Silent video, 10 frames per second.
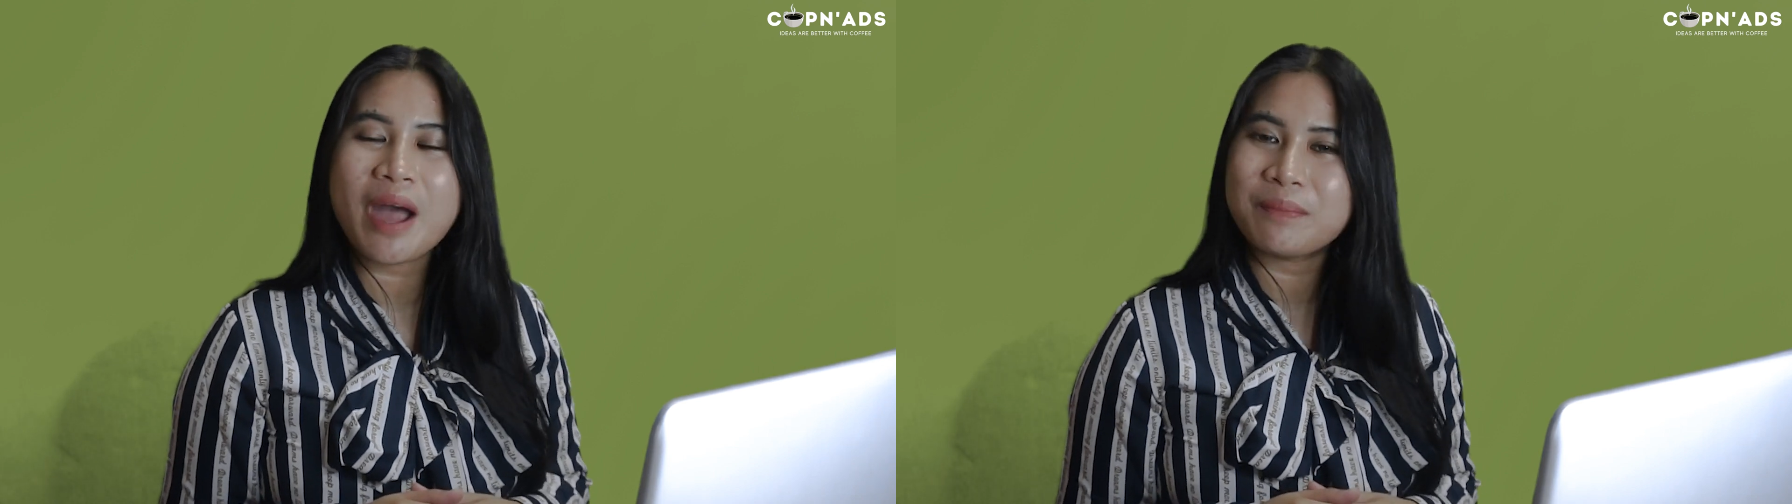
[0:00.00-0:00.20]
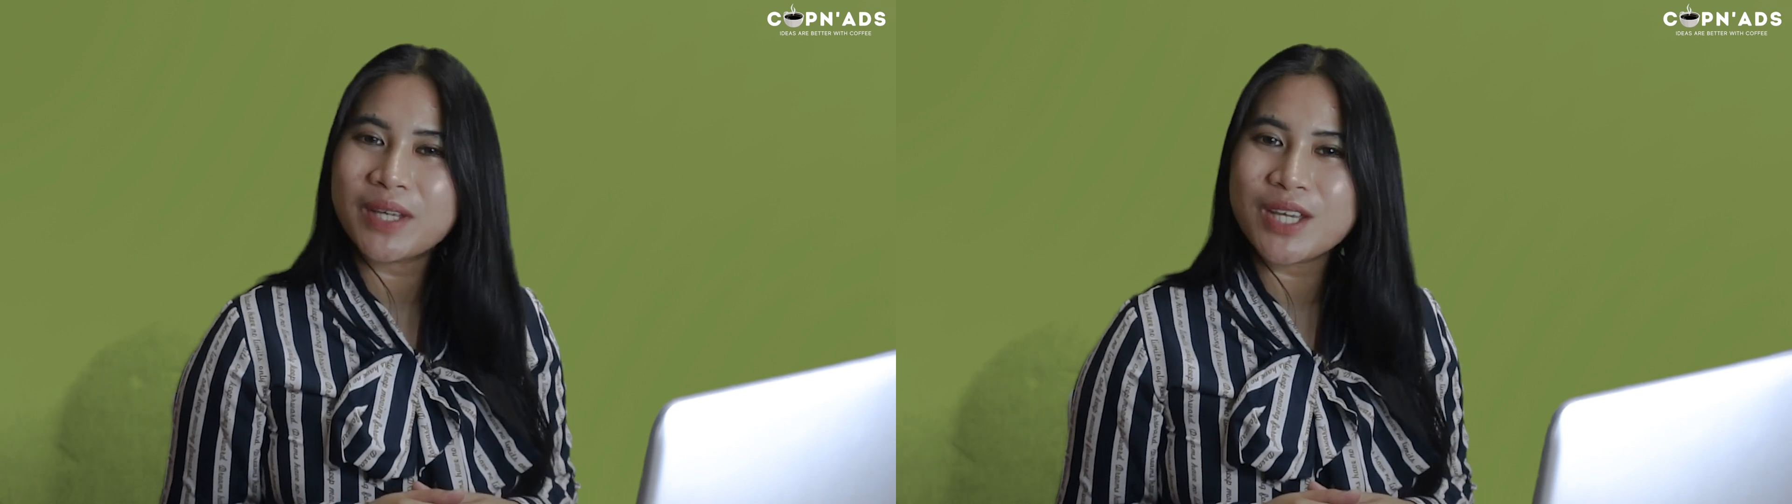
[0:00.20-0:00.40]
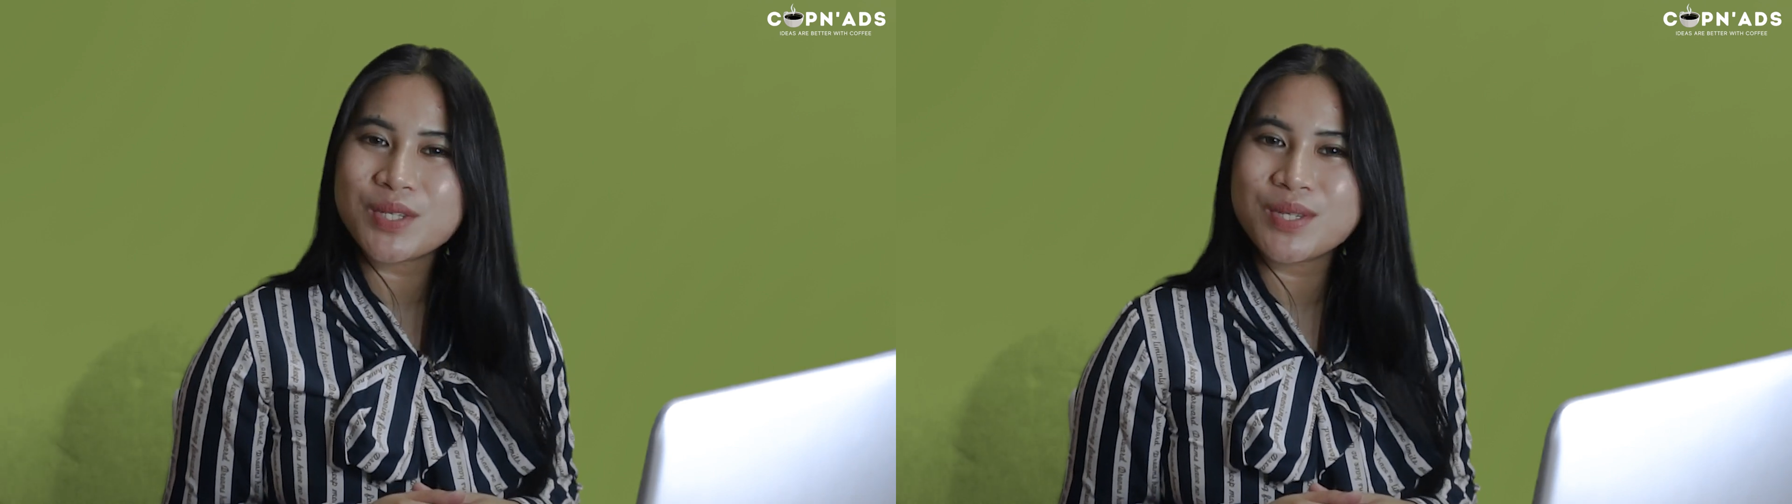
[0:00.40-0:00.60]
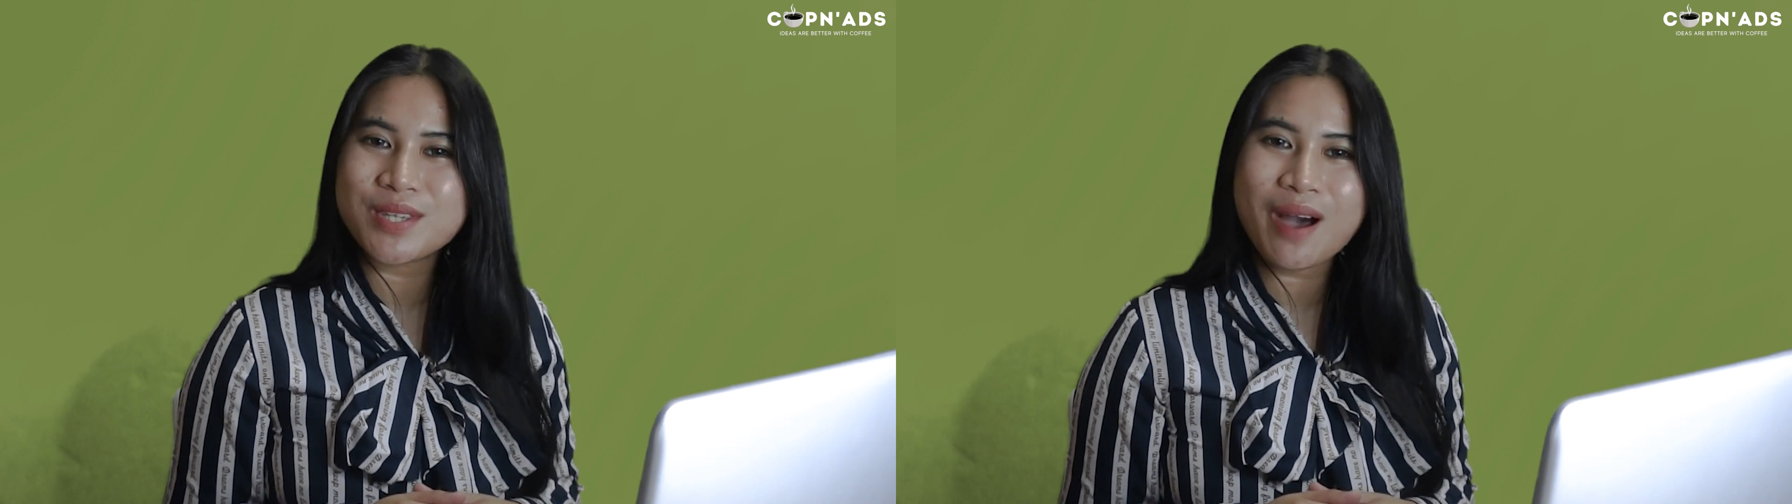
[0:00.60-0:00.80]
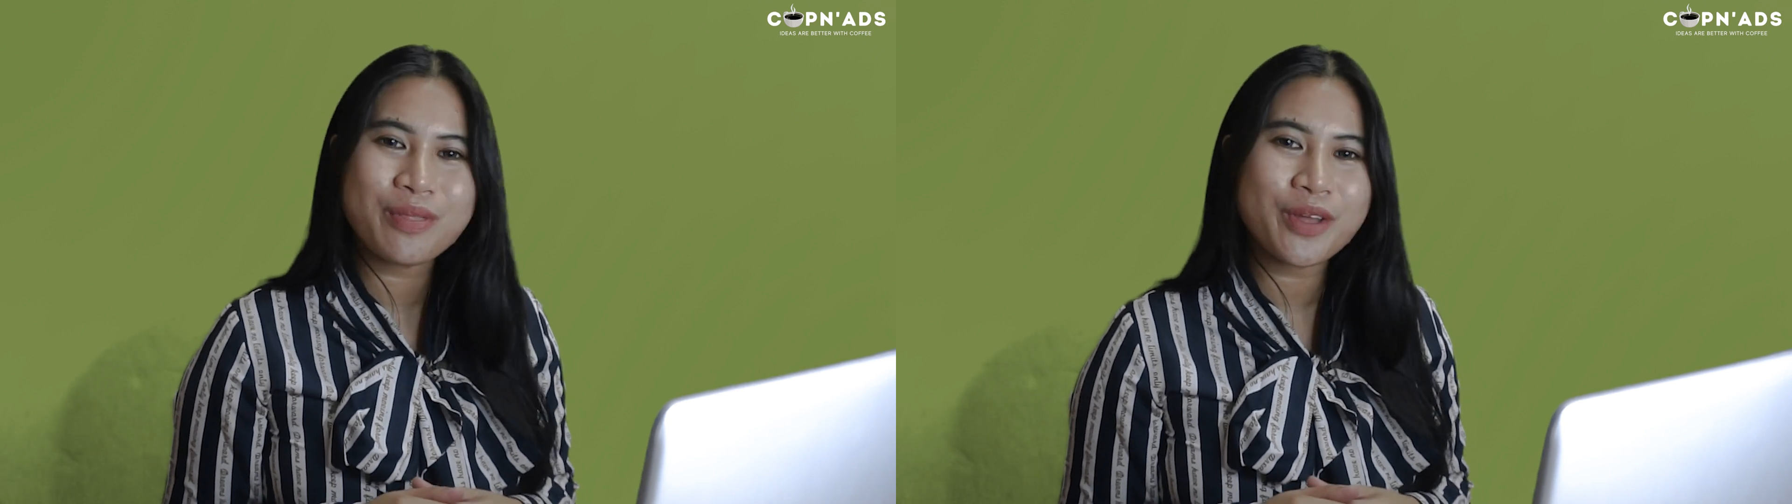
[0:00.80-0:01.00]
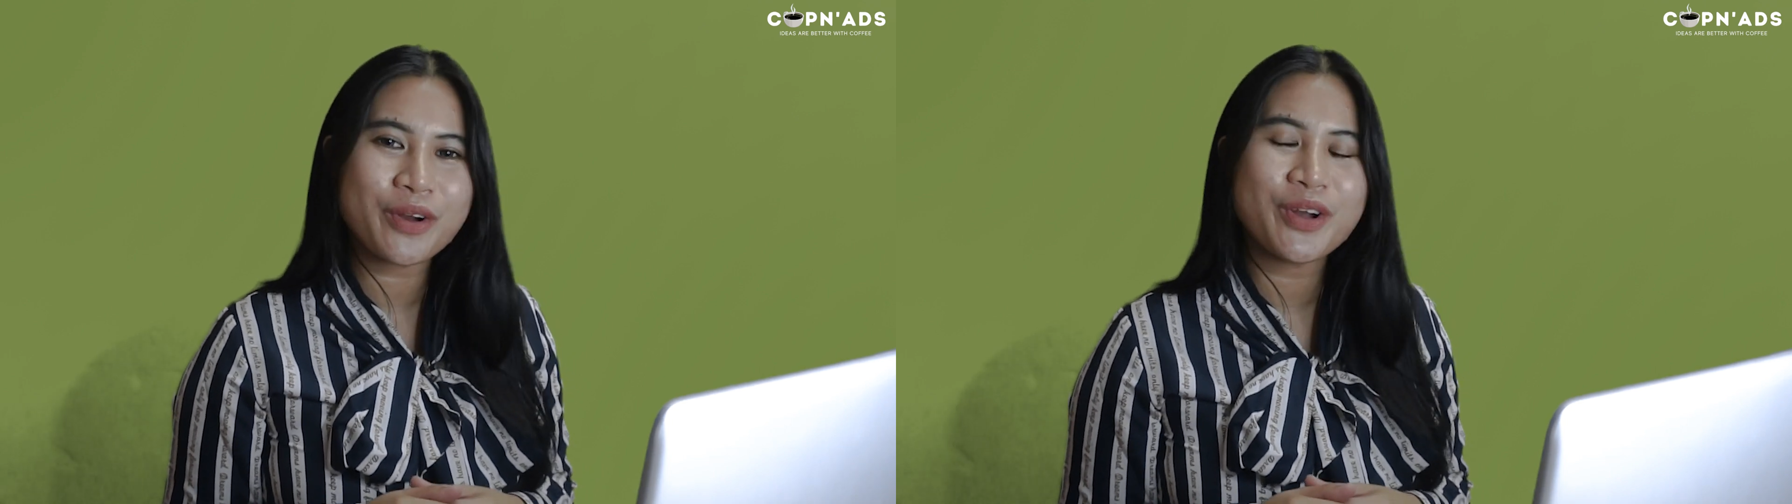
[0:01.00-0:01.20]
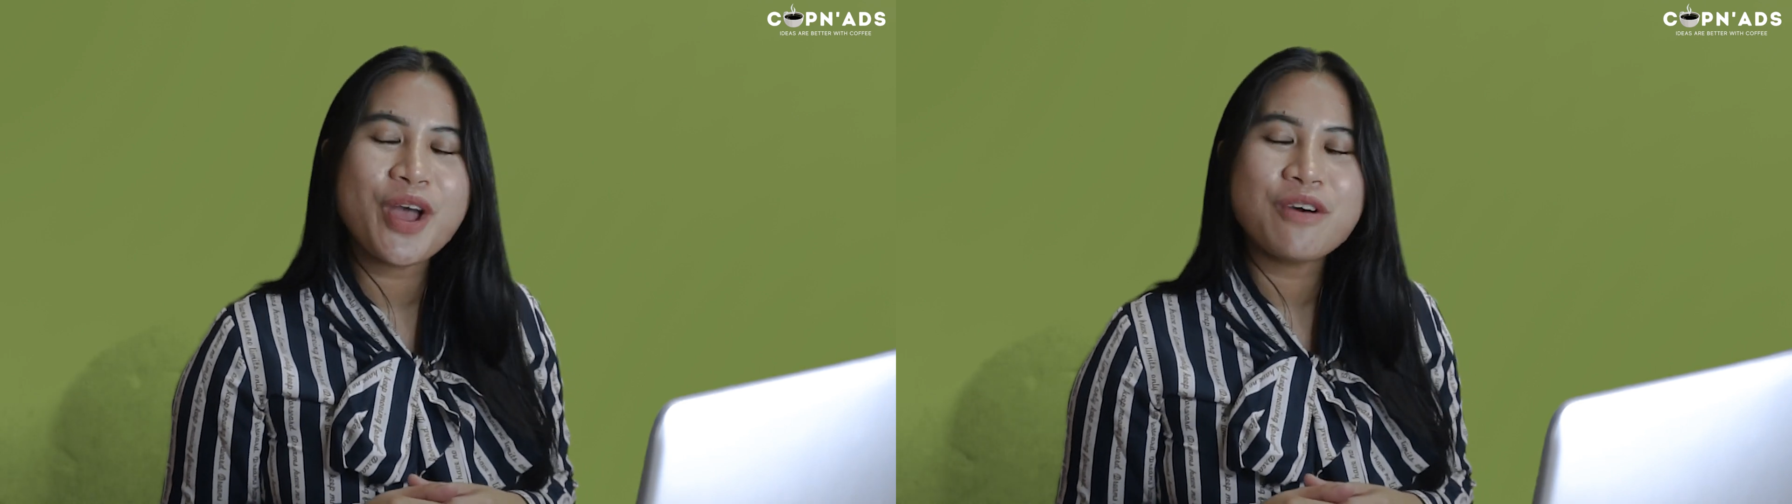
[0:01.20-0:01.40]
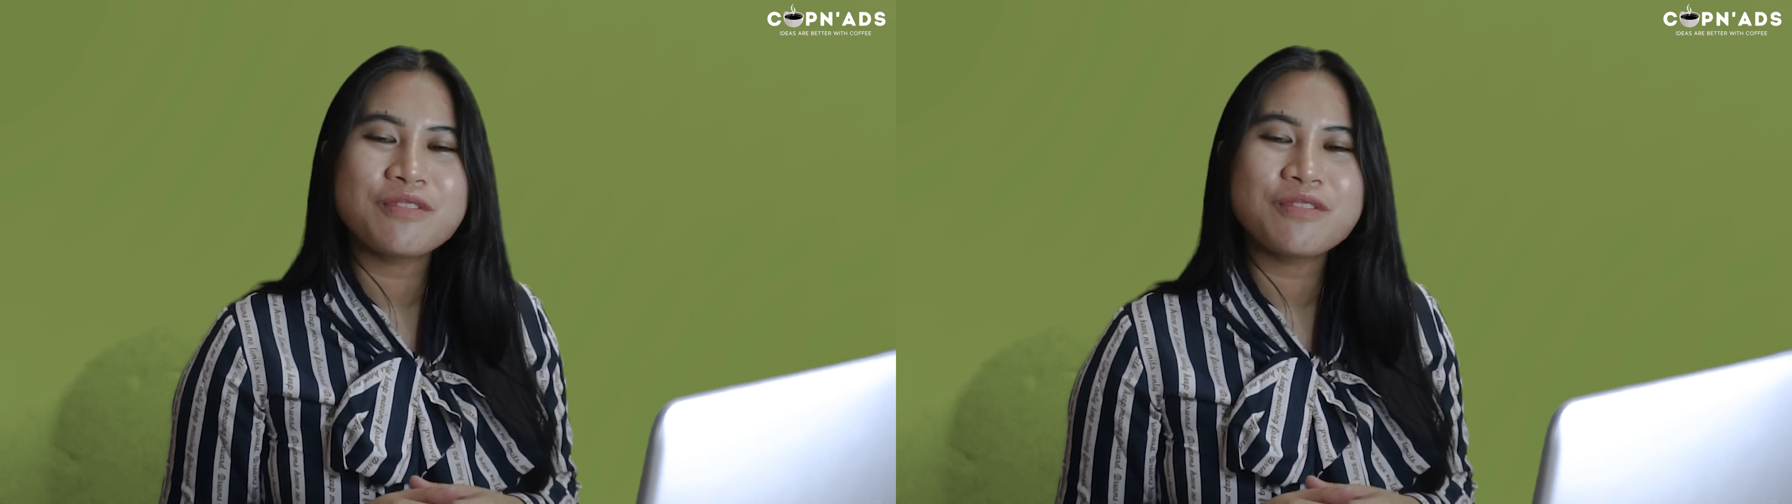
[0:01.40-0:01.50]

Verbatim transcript: applications out there,